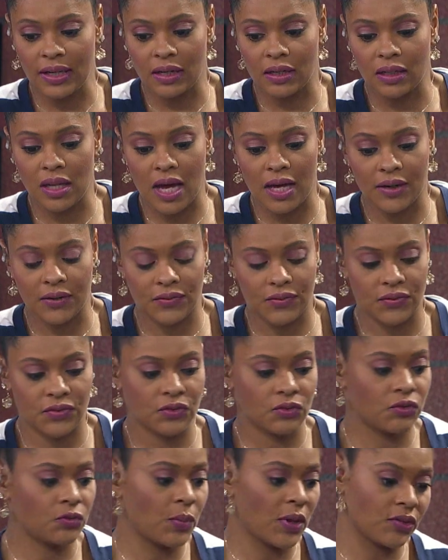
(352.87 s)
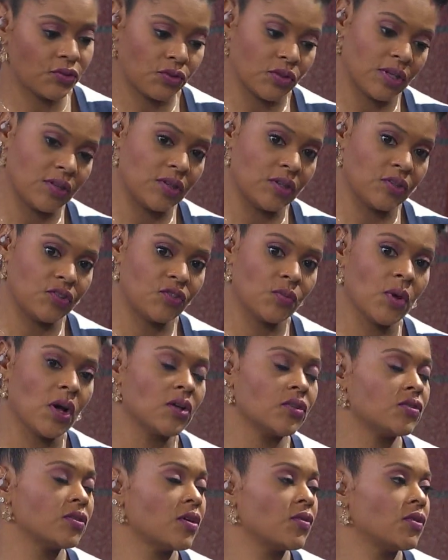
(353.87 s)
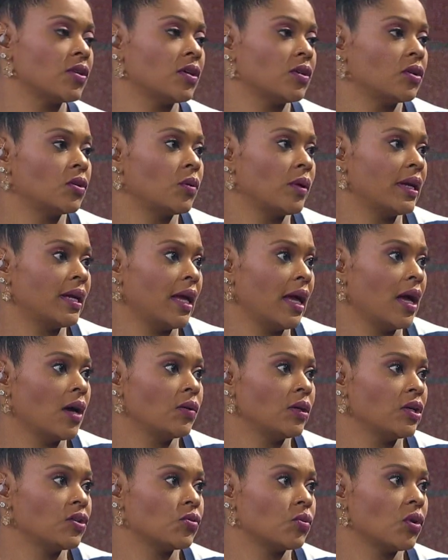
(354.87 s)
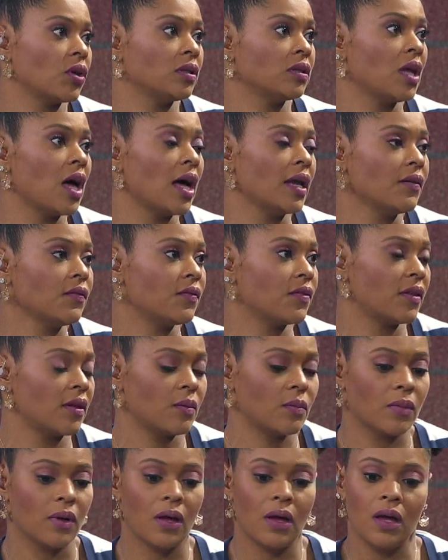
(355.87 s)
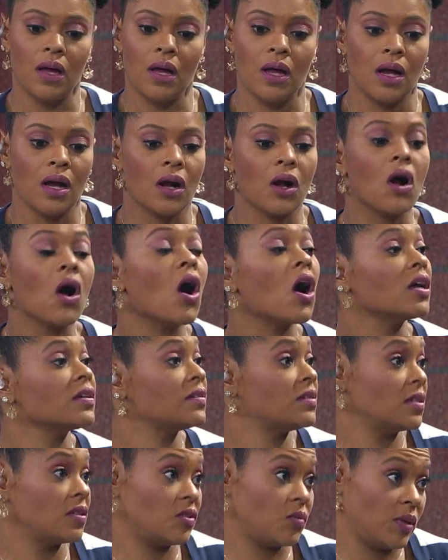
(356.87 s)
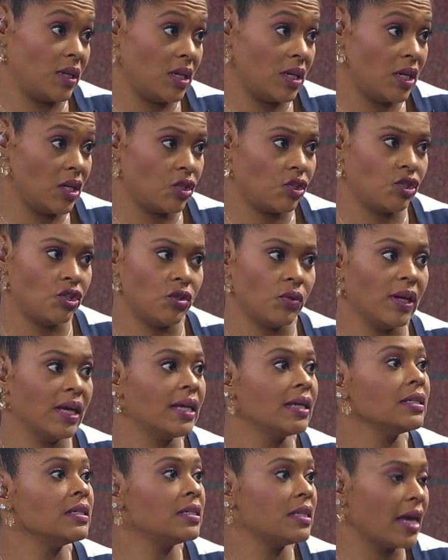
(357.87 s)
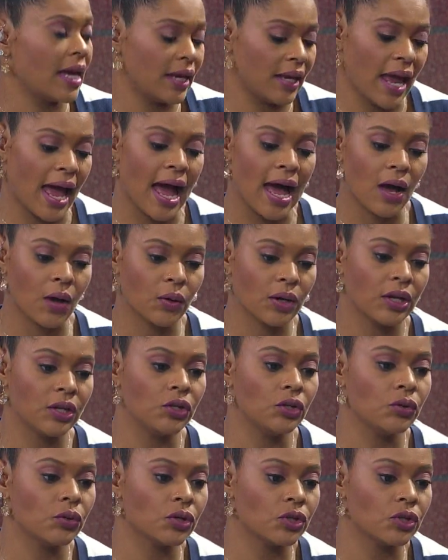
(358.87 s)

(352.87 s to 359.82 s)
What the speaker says: in a lot of, especially these small southern Illinois mm-hmm. counties, where a lot of them, cost has been an issue in debt. How mm-hmm. can you